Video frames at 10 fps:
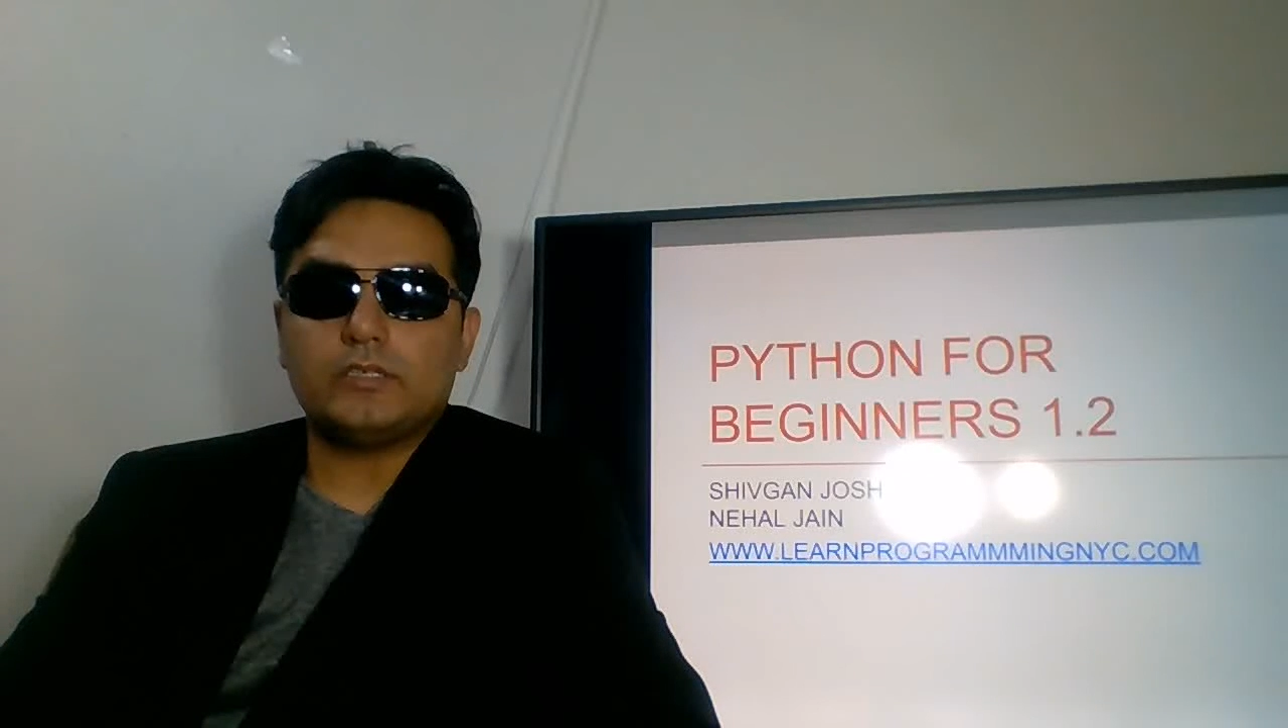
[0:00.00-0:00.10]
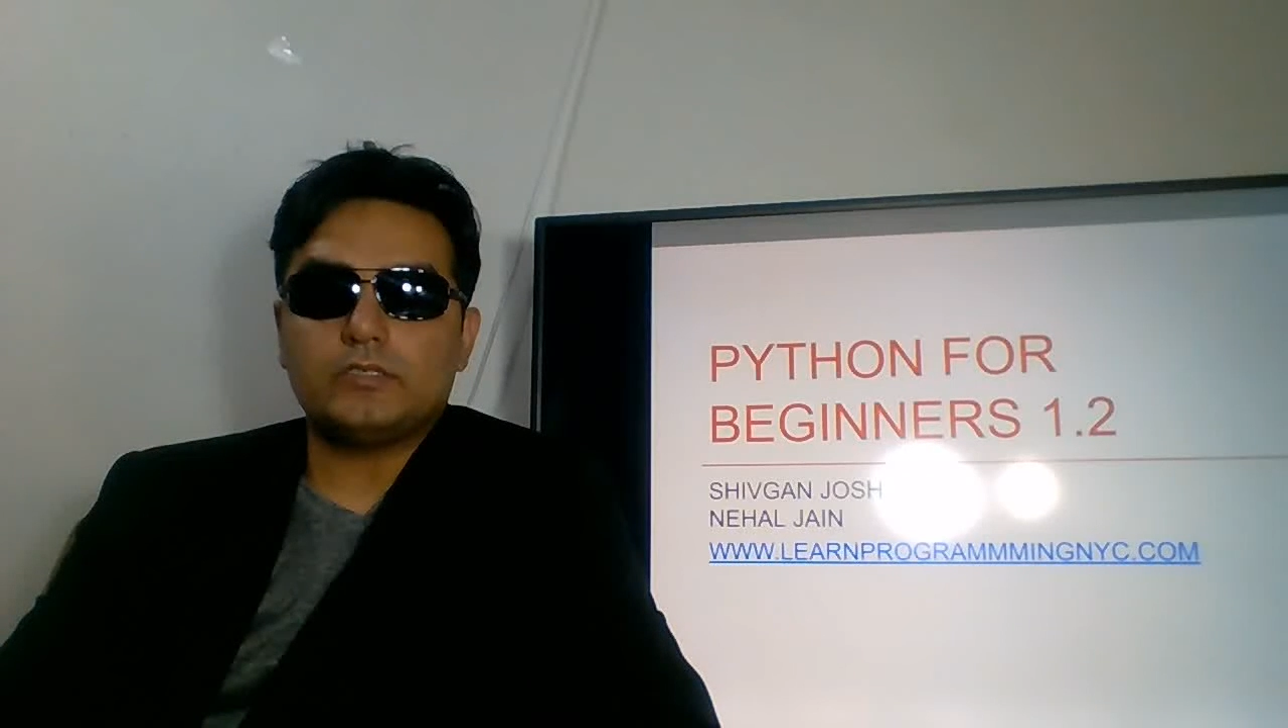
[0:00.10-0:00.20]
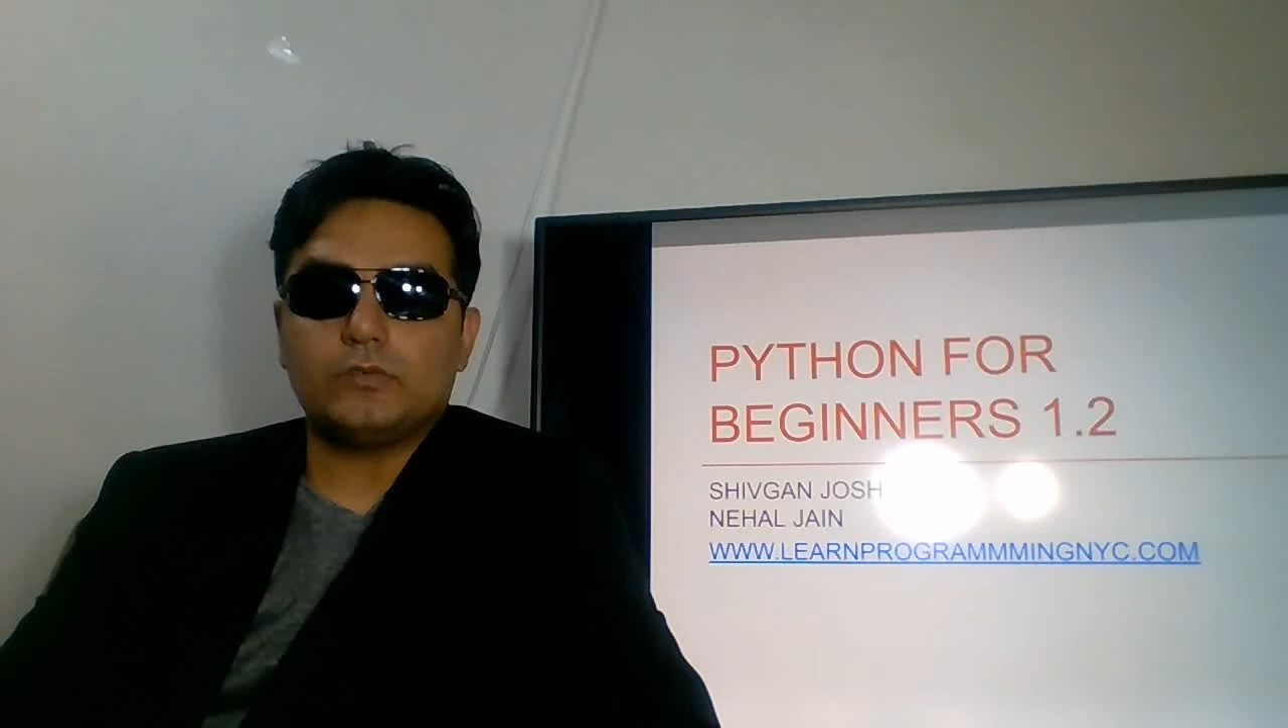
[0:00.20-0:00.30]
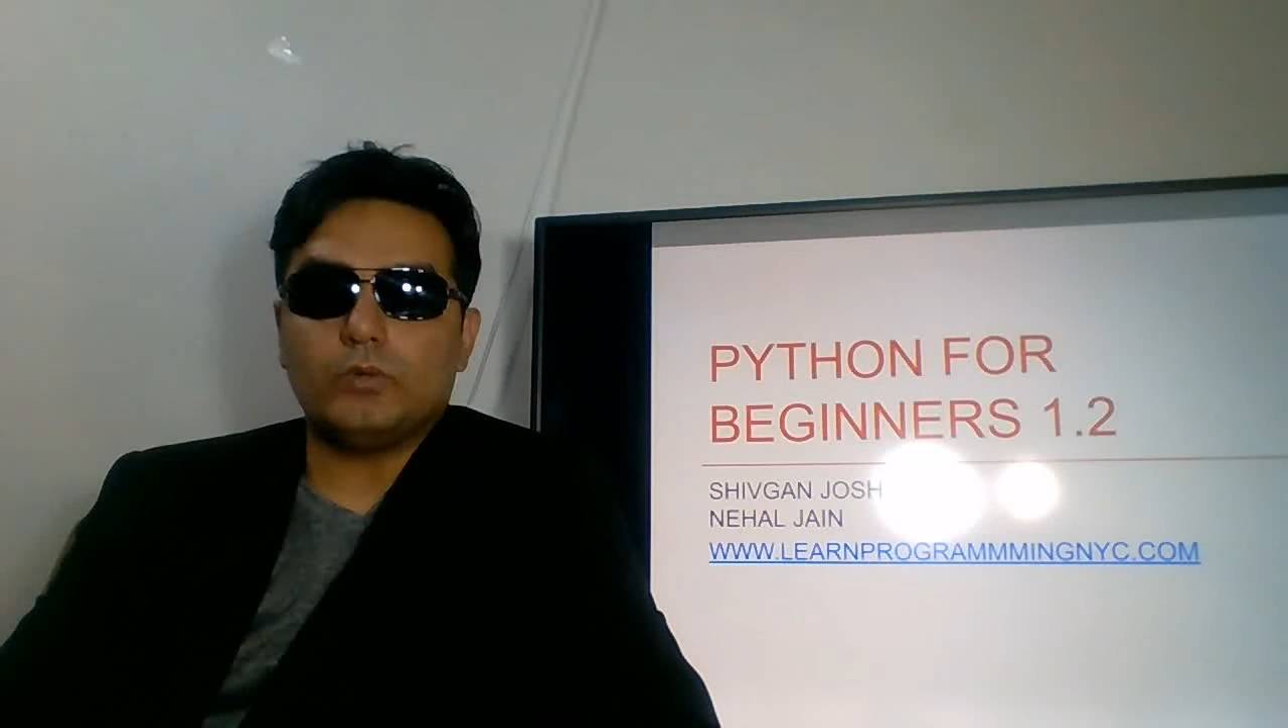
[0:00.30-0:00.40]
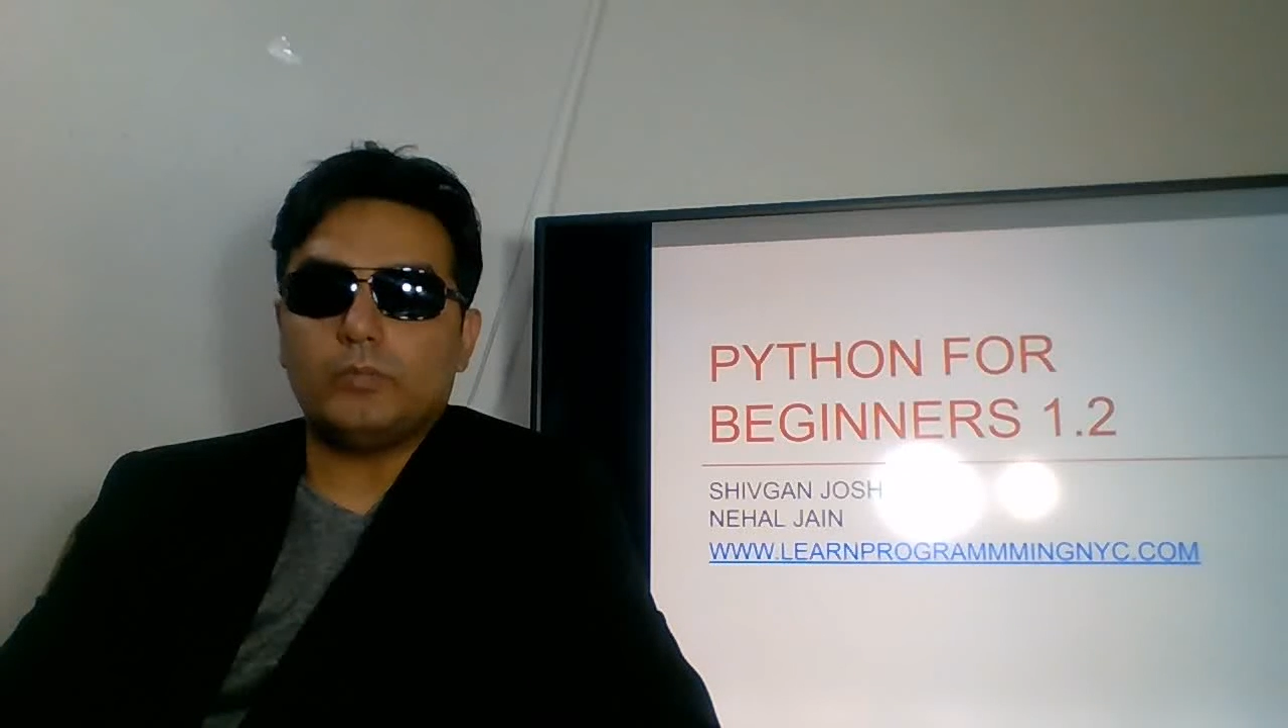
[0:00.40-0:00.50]

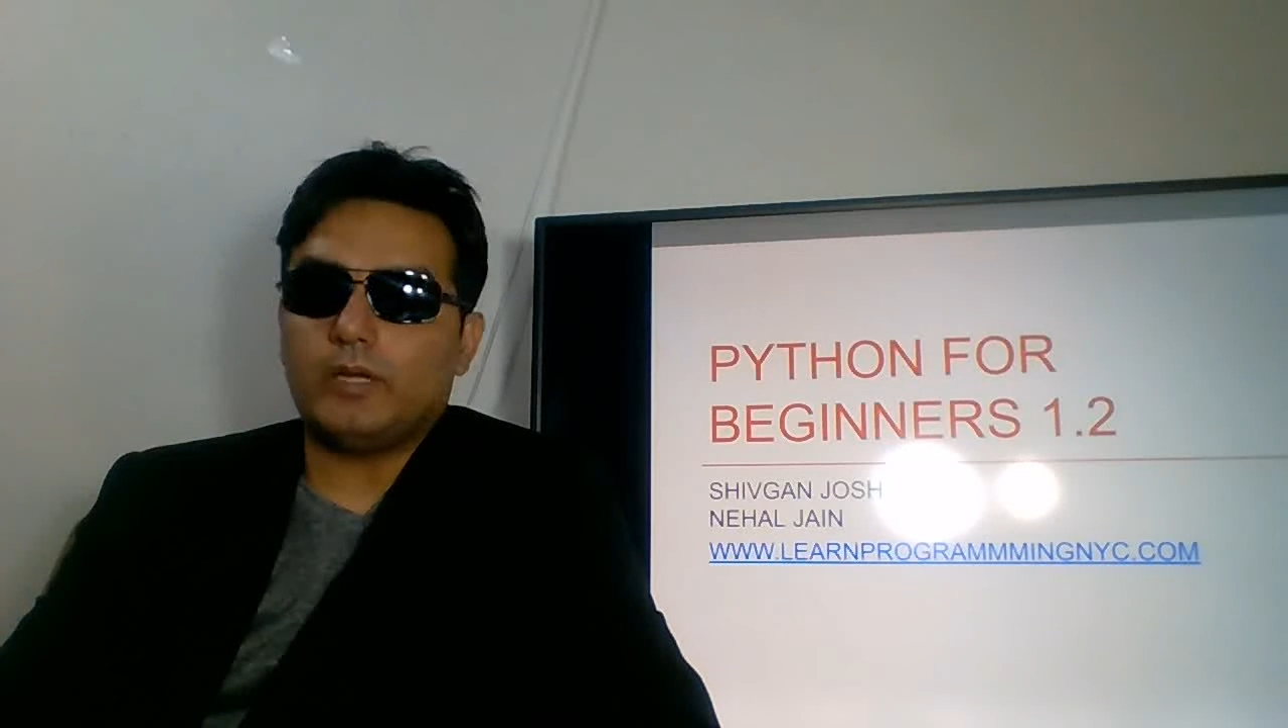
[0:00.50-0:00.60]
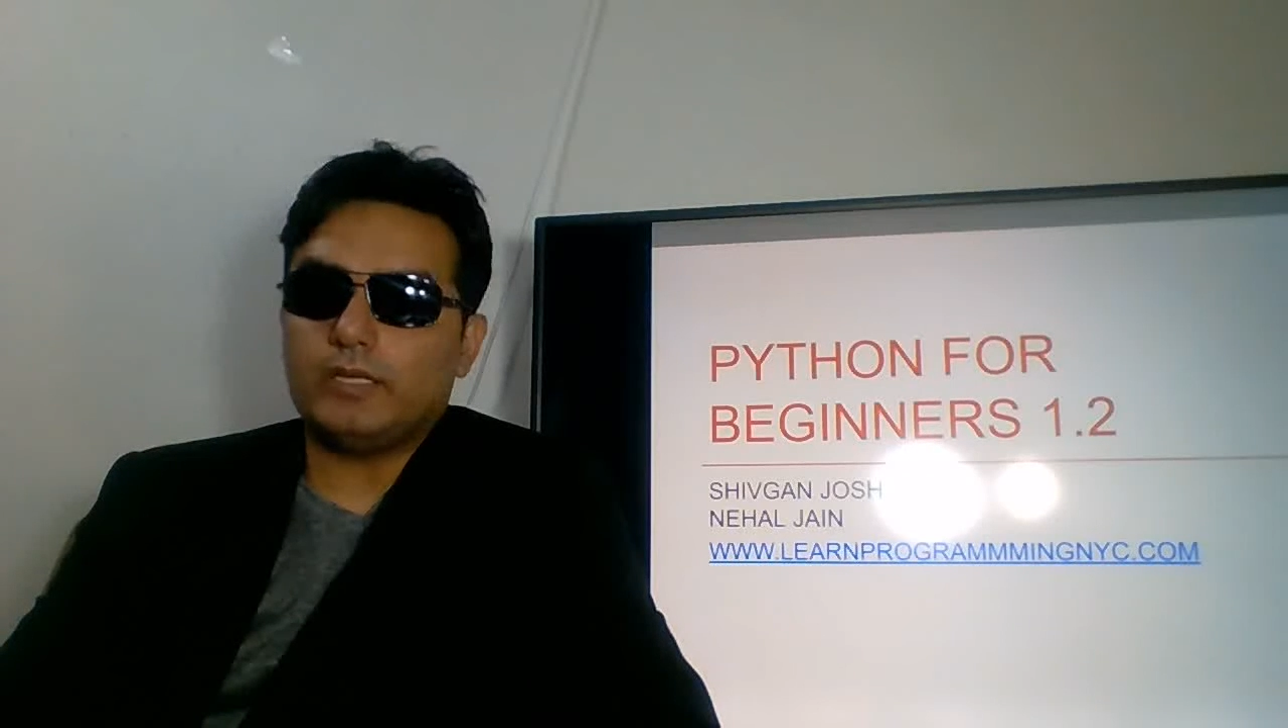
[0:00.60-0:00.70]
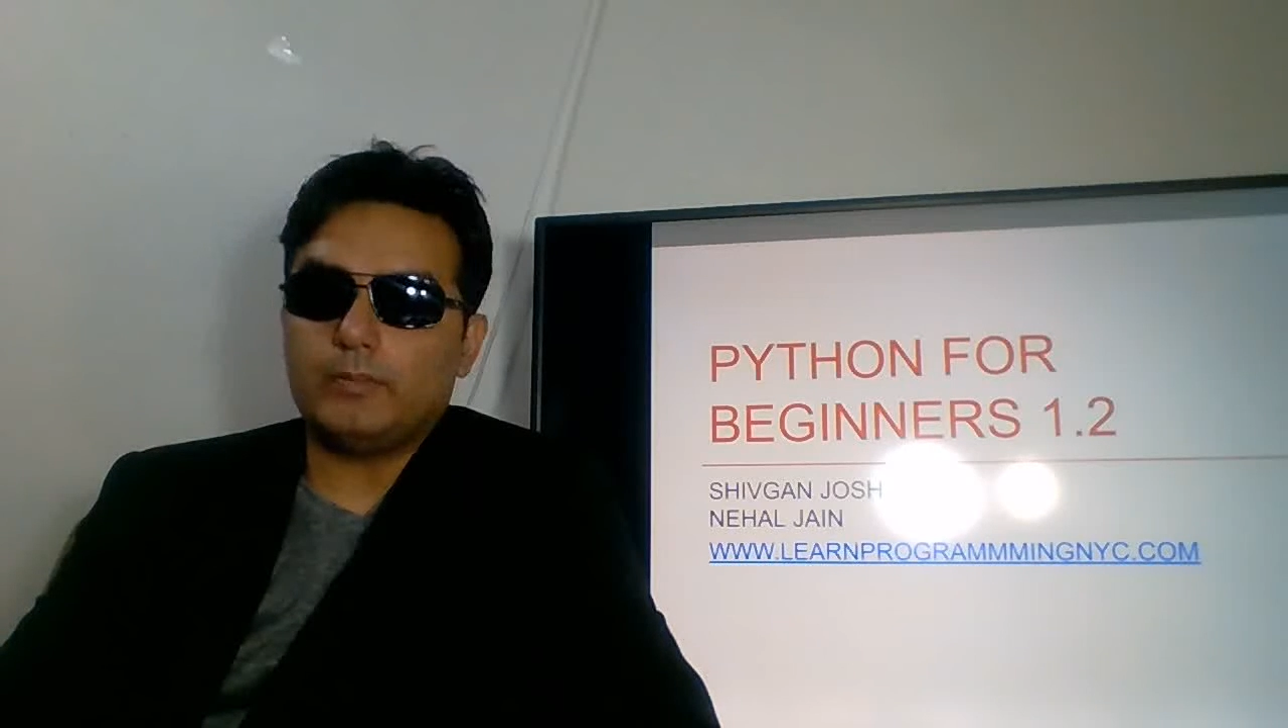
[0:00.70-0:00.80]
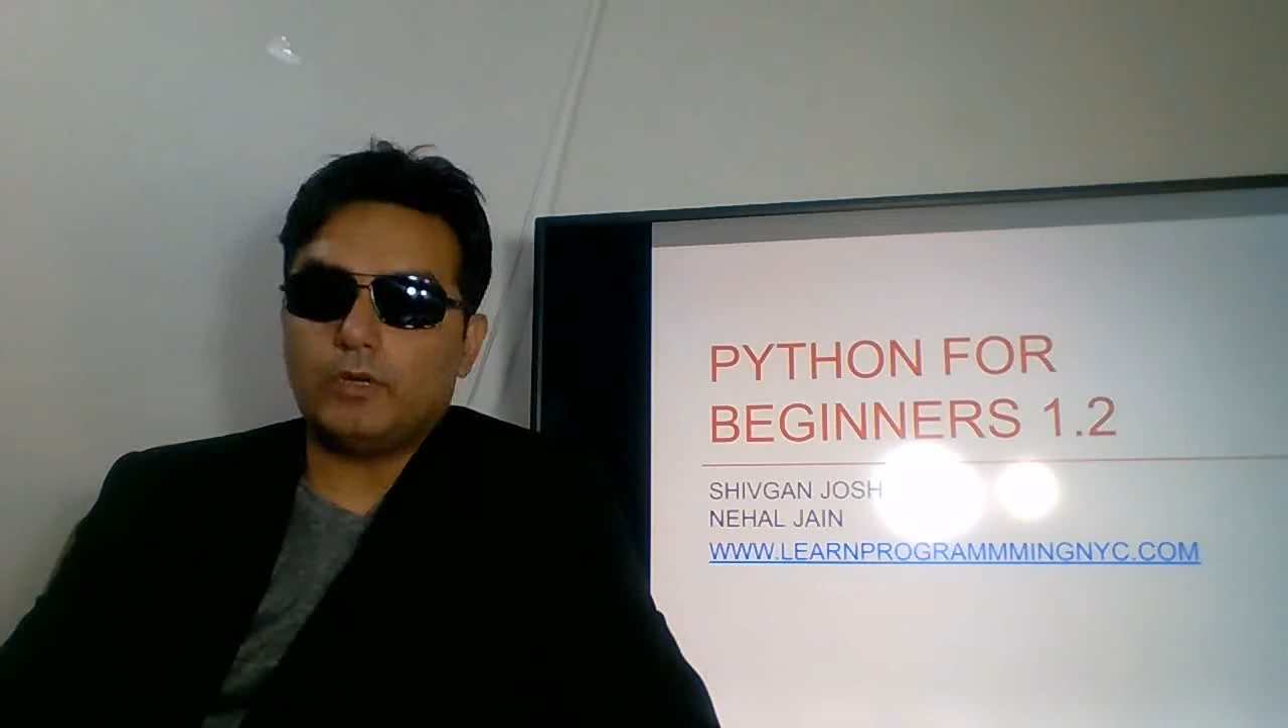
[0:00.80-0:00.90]
session with my